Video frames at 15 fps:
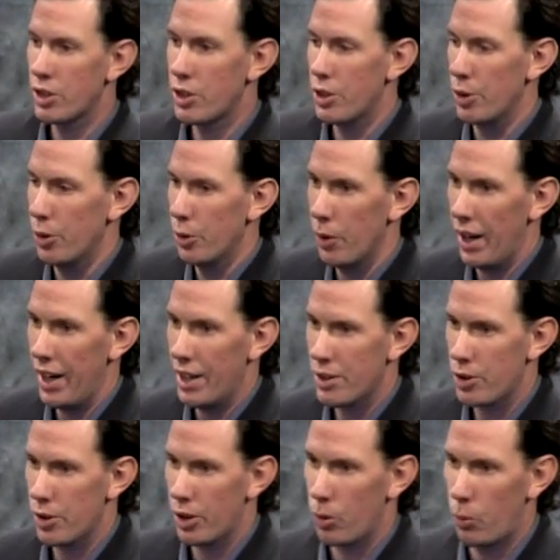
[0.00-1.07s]
to
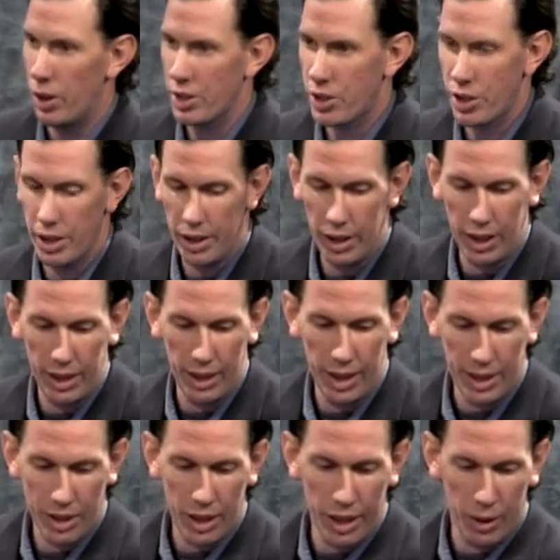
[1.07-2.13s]
answer the question
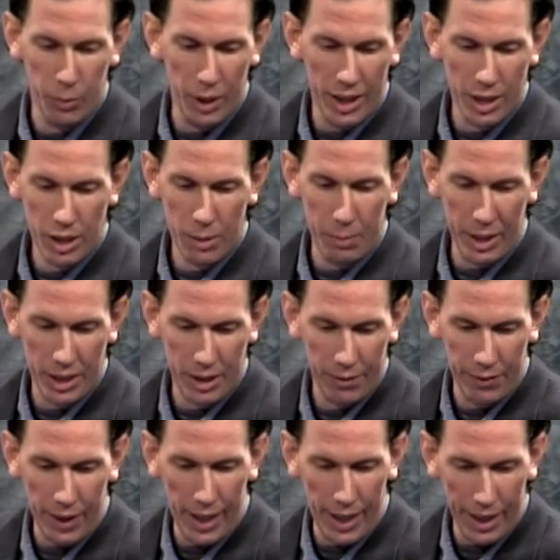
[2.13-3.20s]
unless otherwise
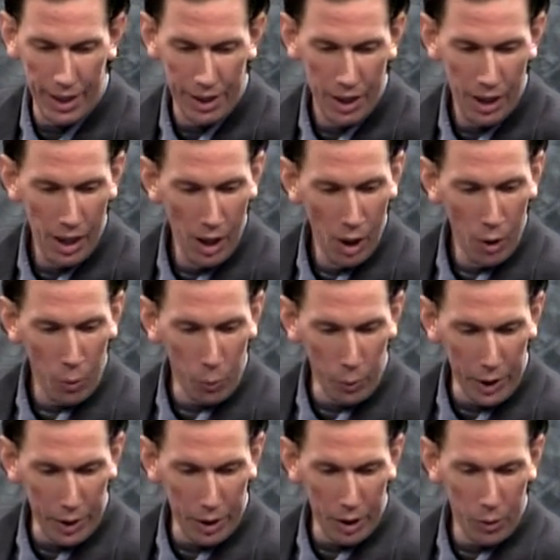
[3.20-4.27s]
specified.
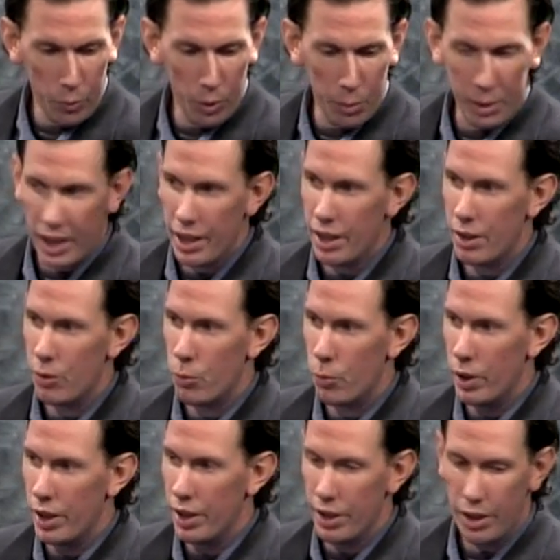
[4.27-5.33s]
We will begin
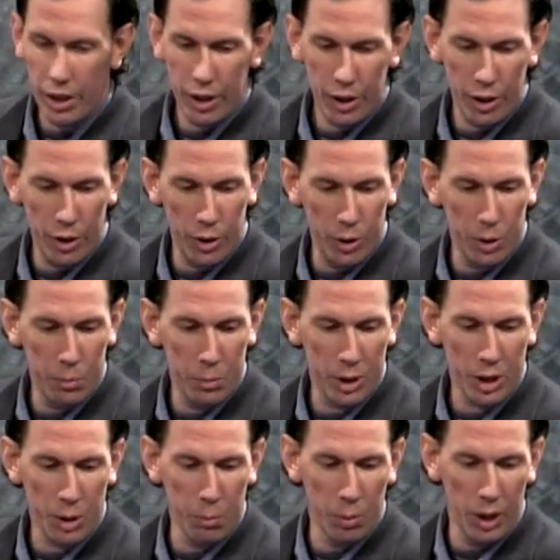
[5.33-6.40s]
with you,
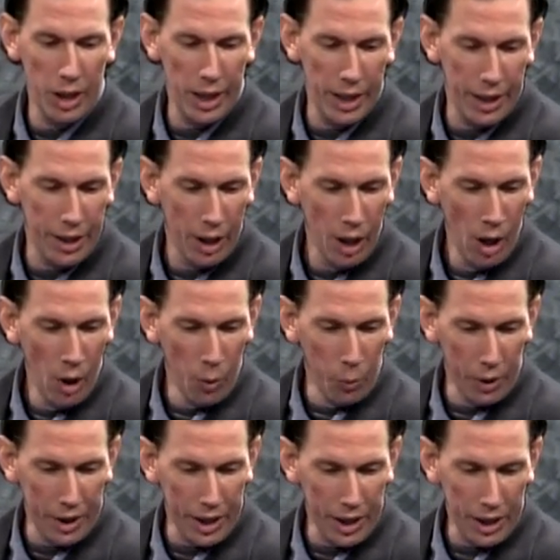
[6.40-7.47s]
Mr. Blood,
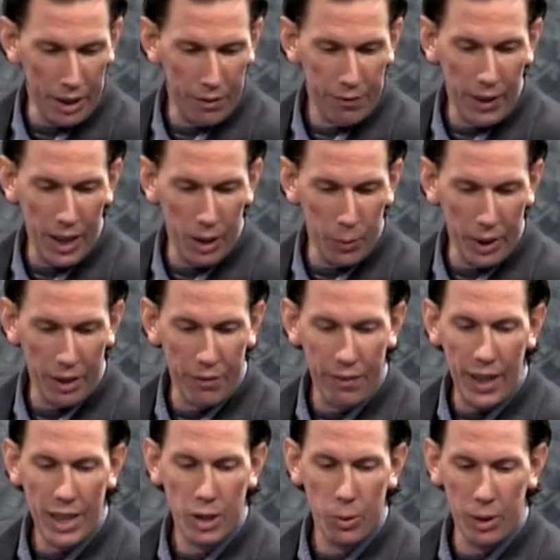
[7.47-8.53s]
with the following
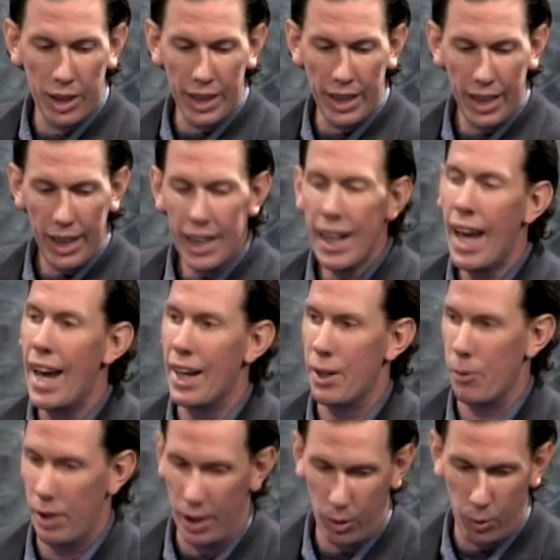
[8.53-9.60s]
factually
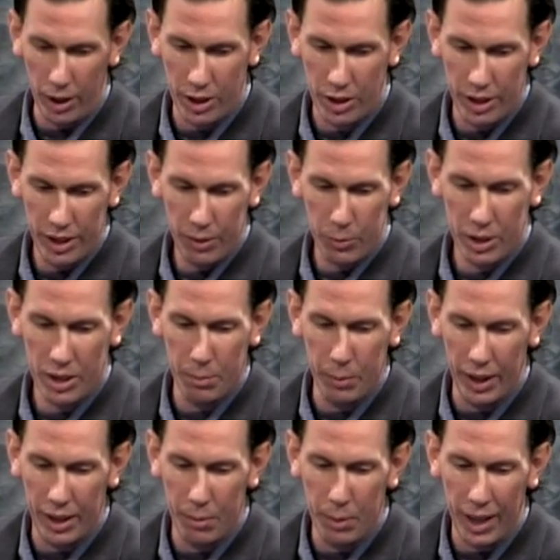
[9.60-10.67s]
inaccurate question that was
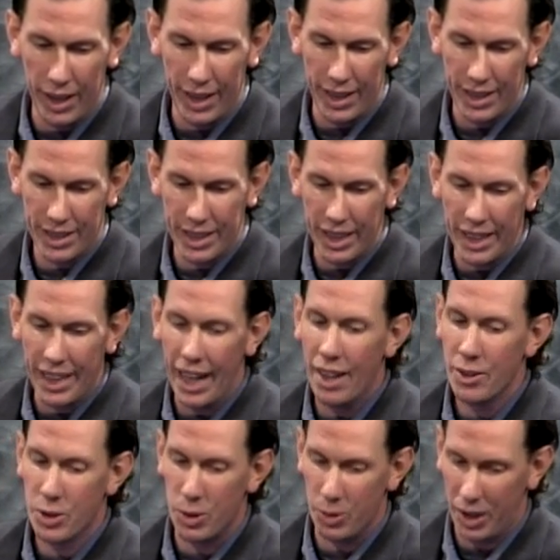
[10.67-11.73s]
submitted by a city
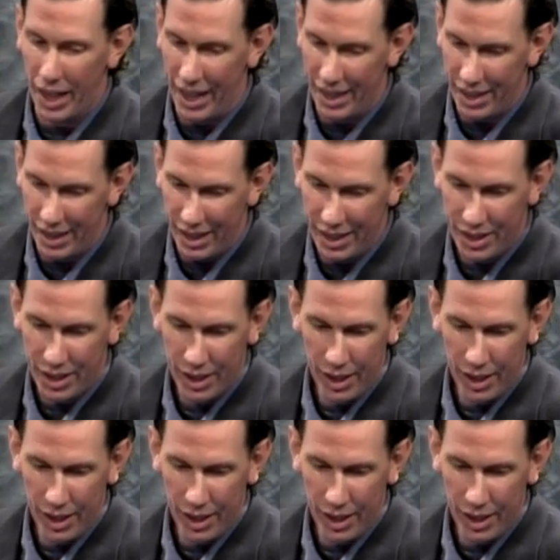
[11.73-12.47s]
council candidate.